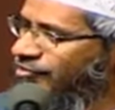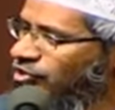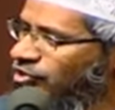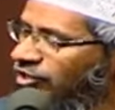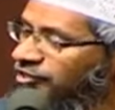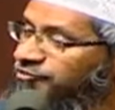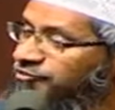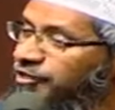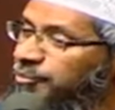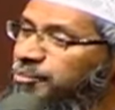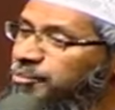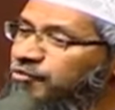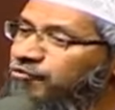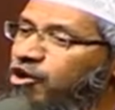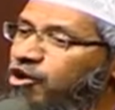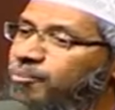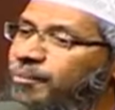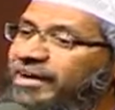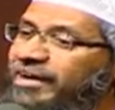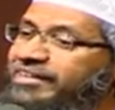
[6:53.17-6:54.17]
the concept
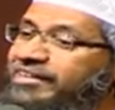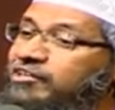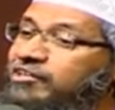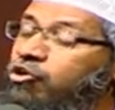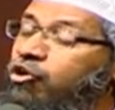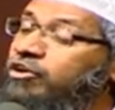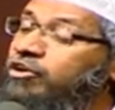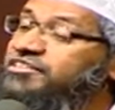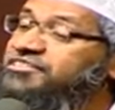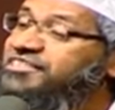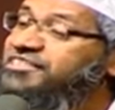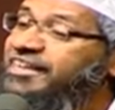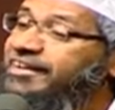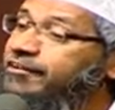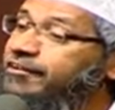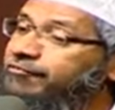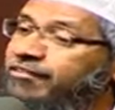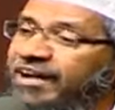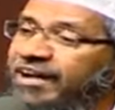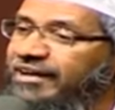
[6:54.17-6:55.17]
of Almighty God is
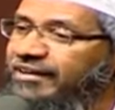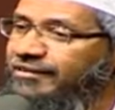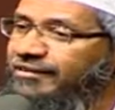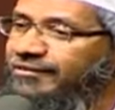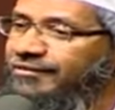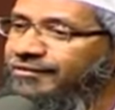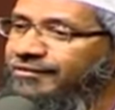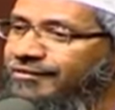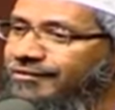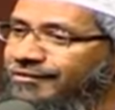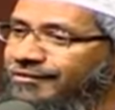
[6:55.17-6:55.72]
clarified.